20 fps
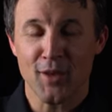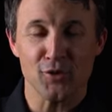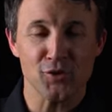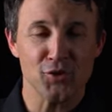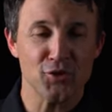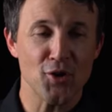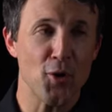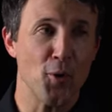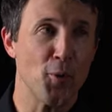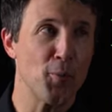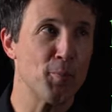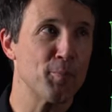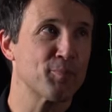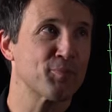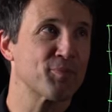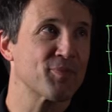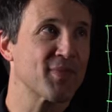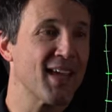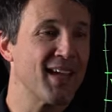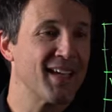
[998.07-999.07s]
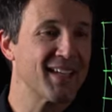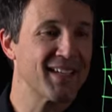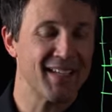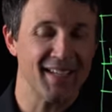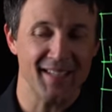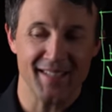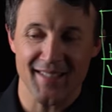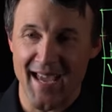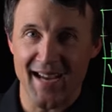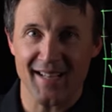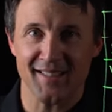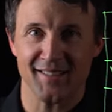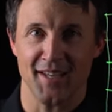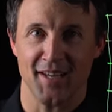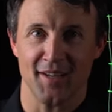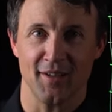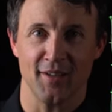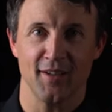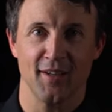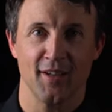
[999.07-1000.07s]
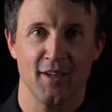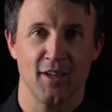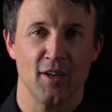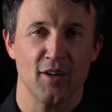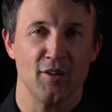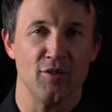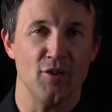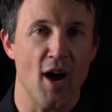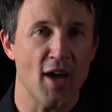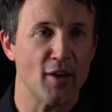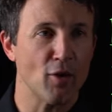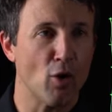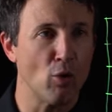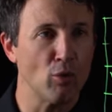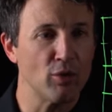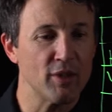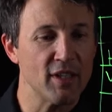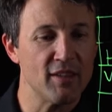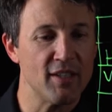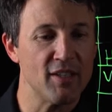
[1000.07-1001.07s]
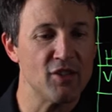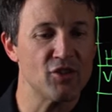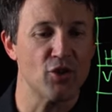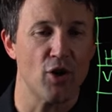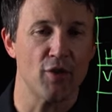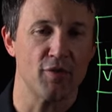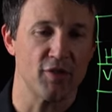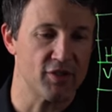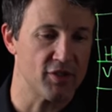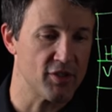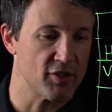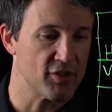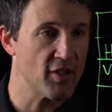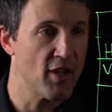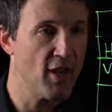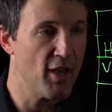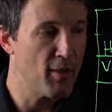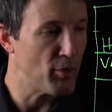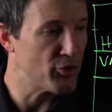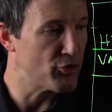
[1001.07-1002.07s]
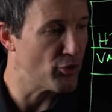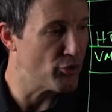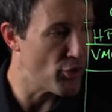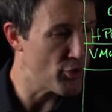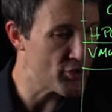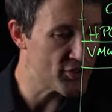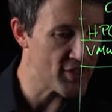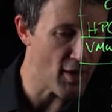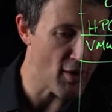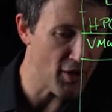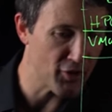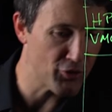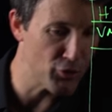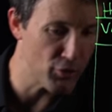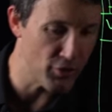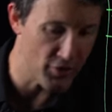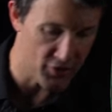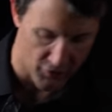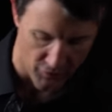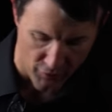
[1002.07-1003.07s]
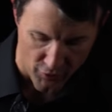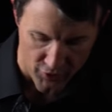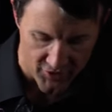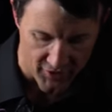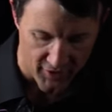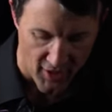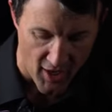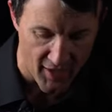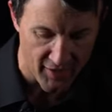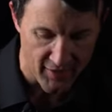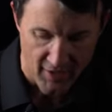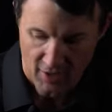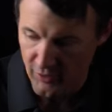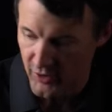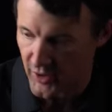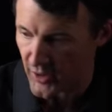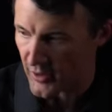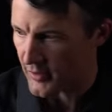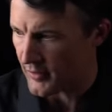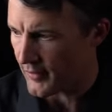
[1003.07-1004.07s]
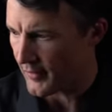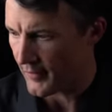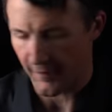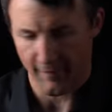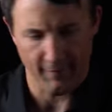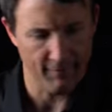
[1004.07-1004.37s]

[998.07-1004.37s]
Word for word: so connecting not only these services, but you'll notice how I drew this first line down here